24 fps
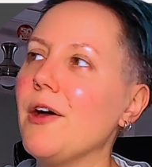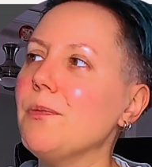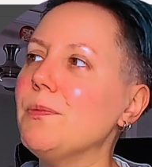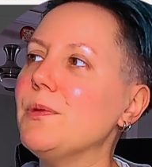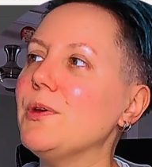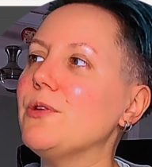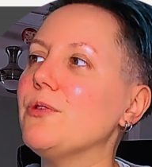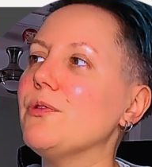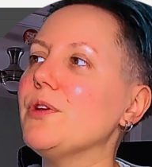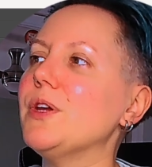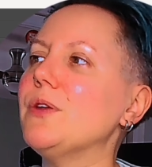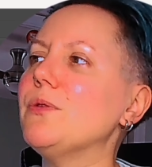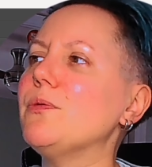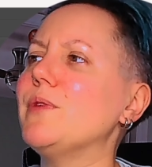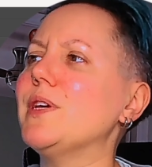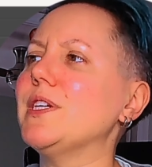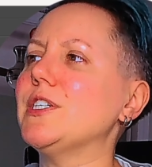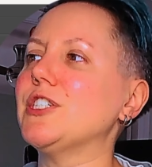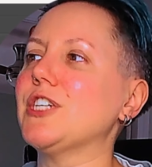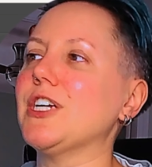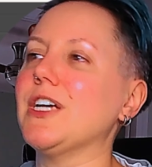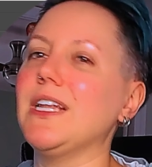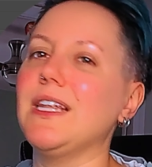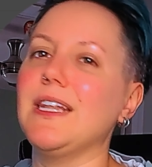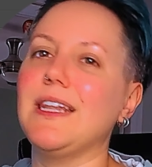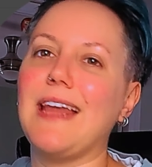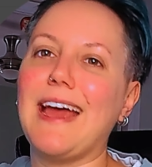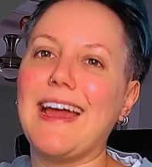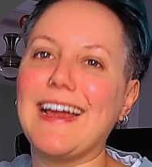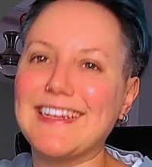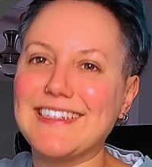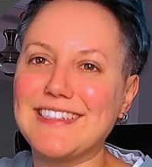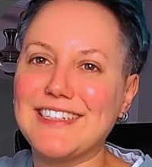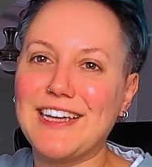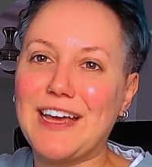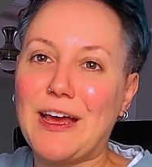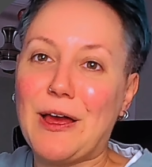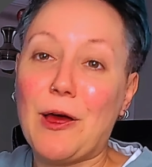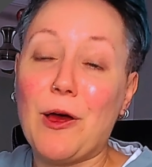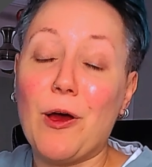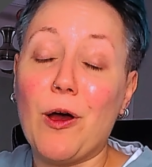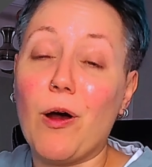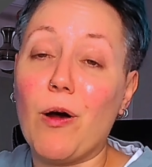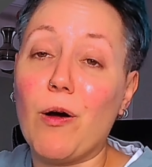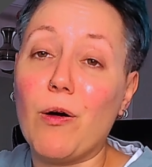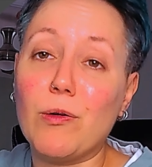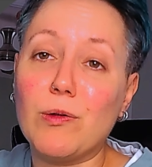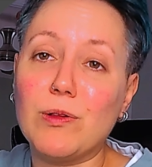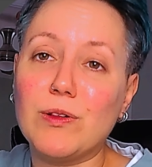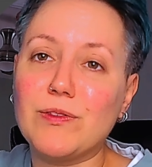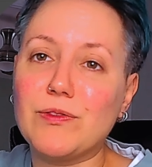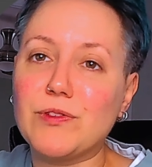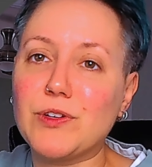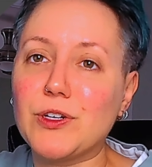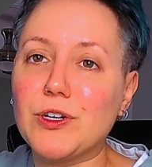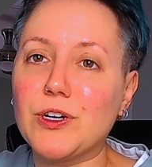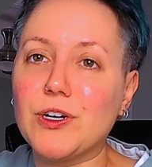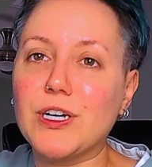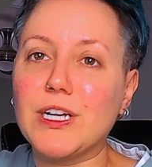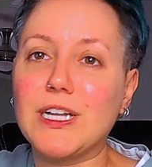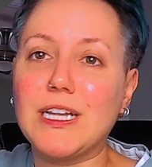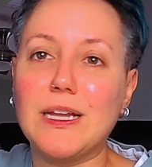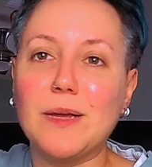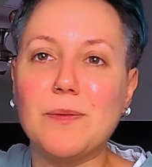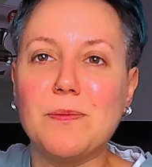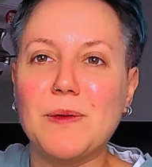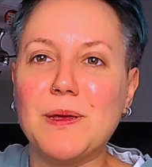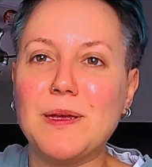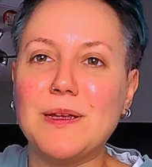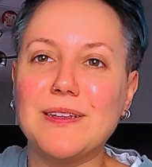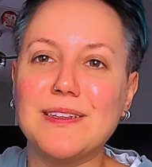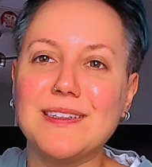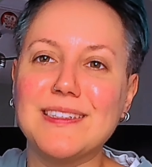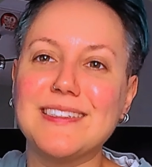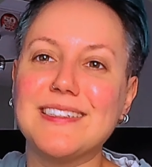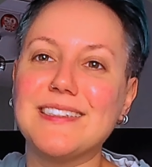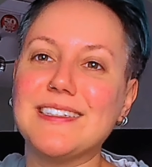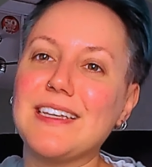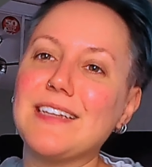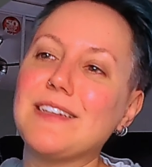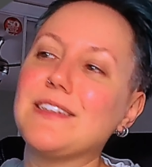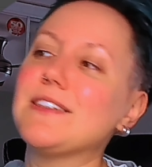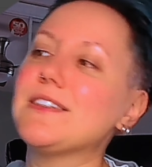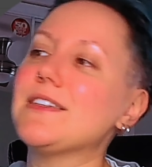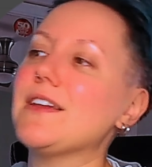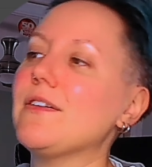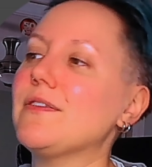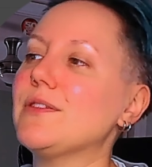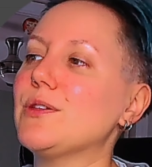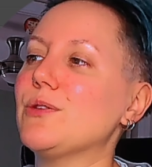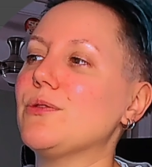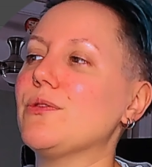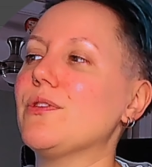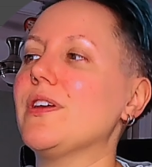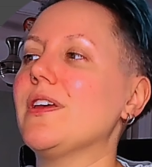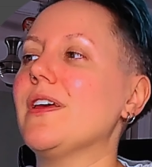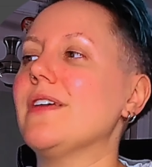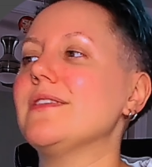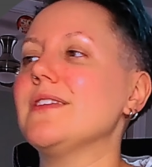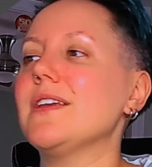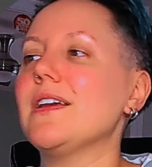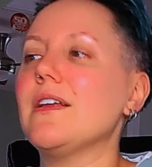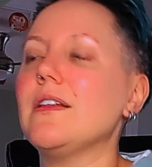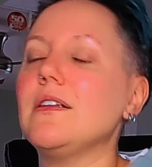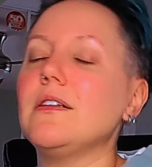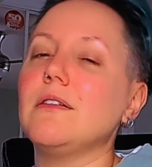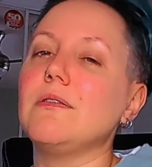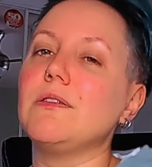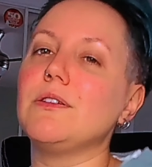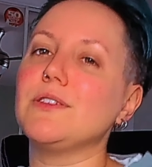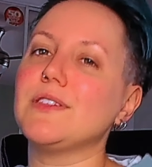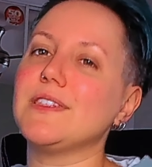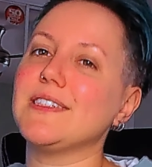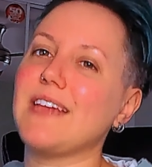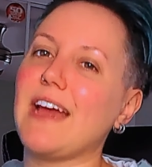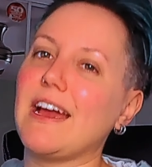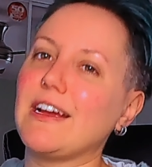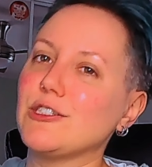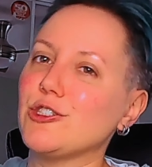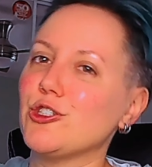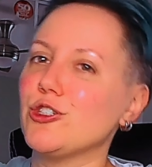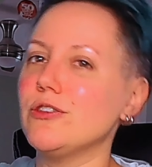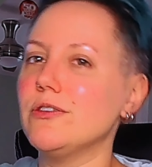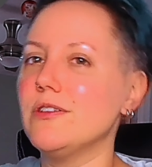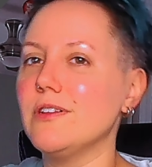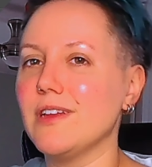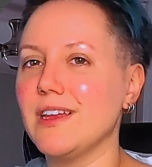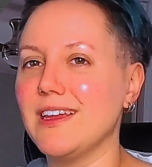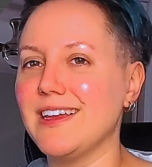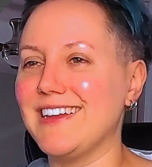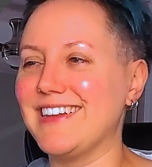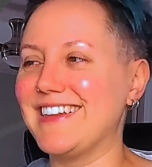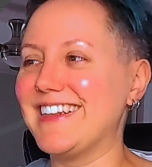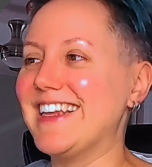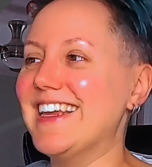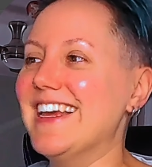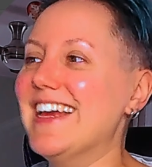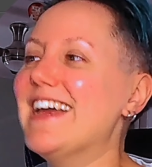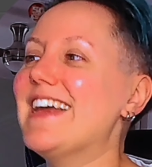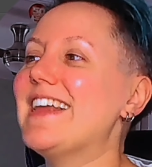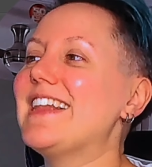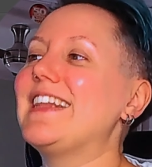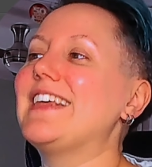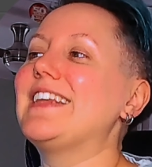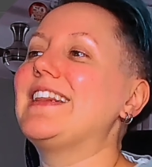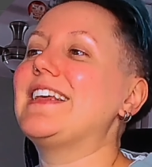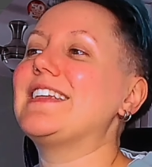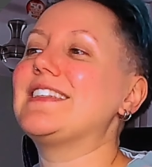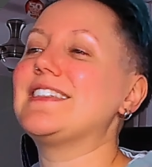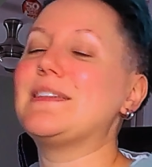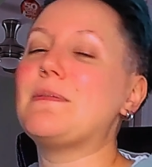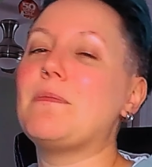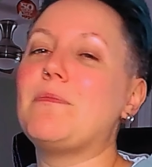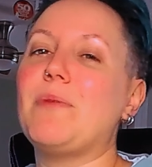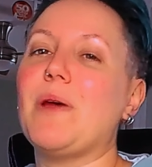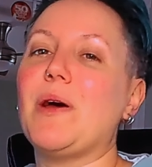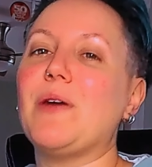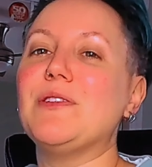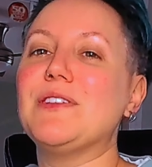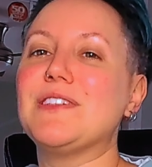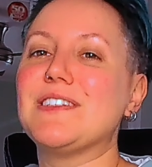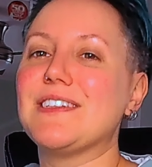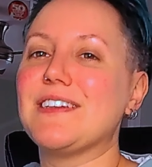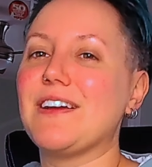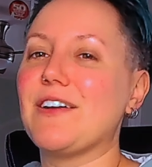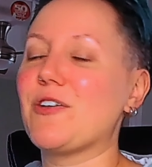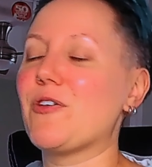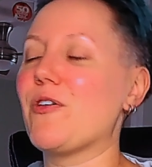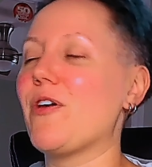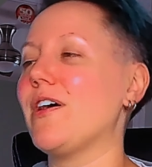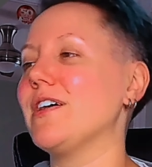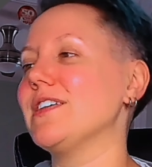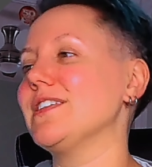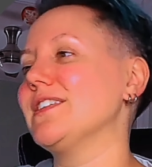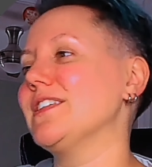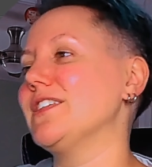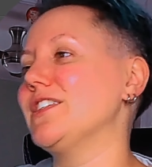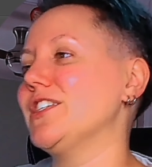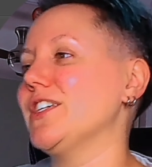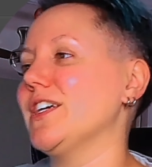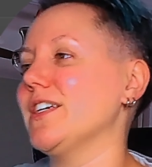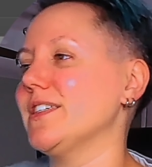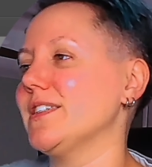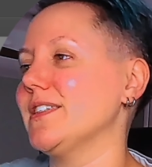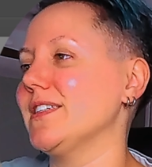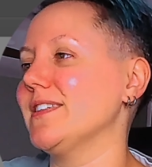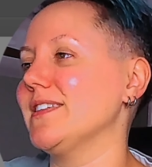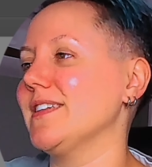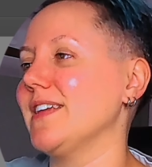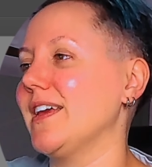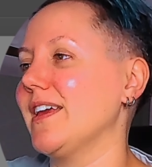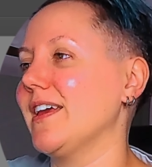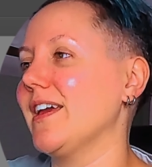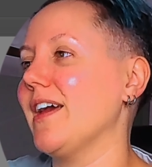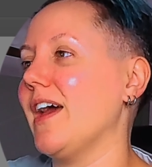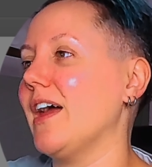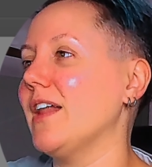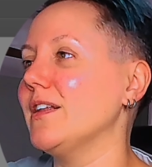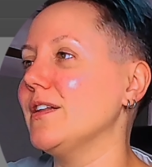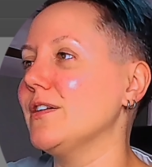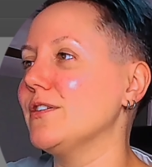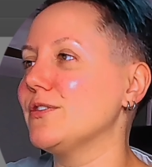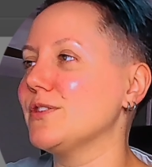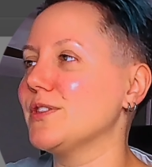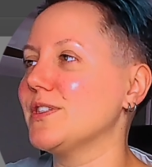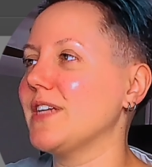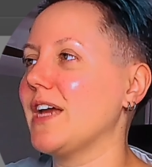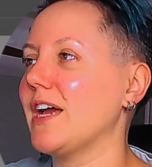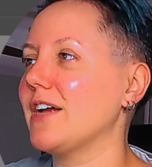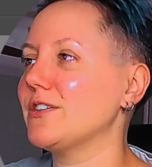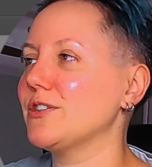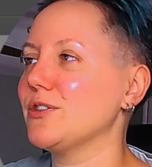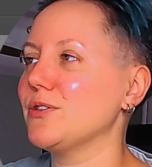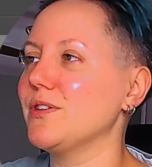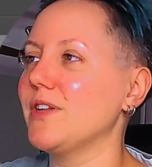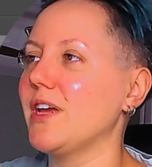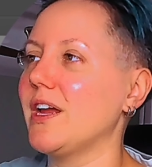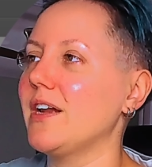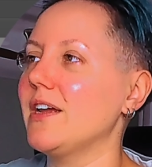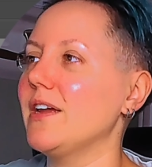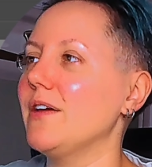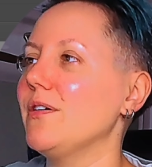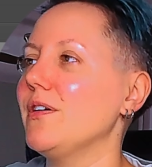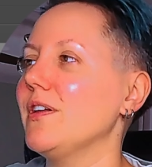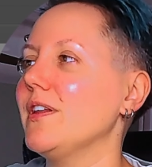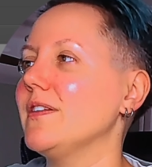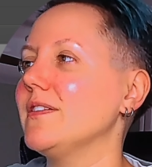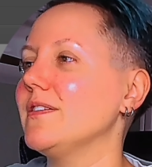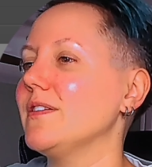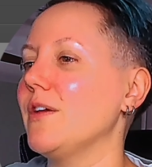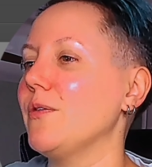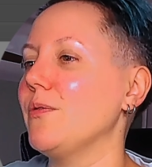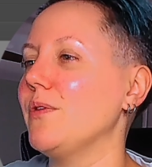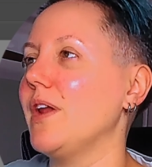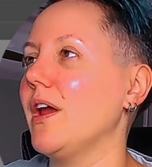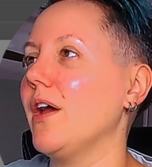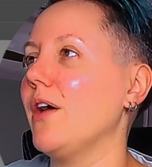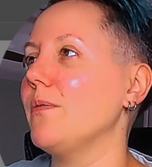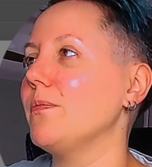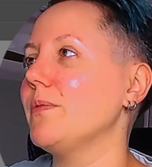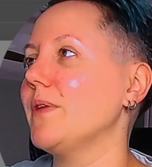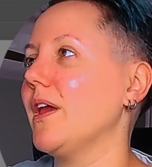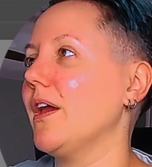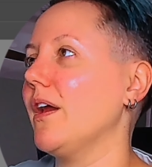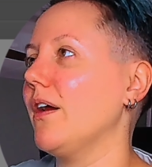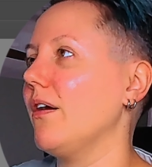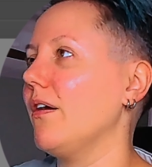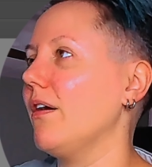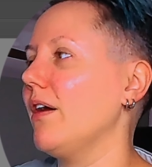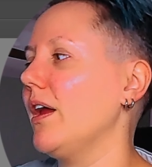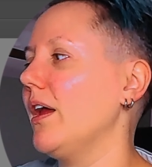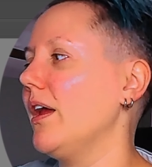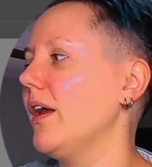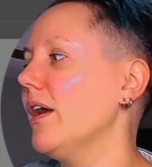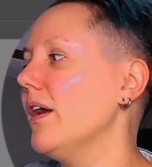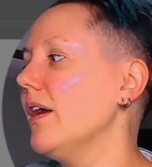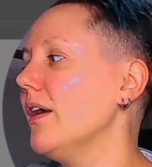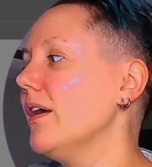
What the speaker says: Green Witch collect all of her clippings and stuff. So it has like a little satchel. Like that's the belt across the chest. It's like a little satchel that it would help carry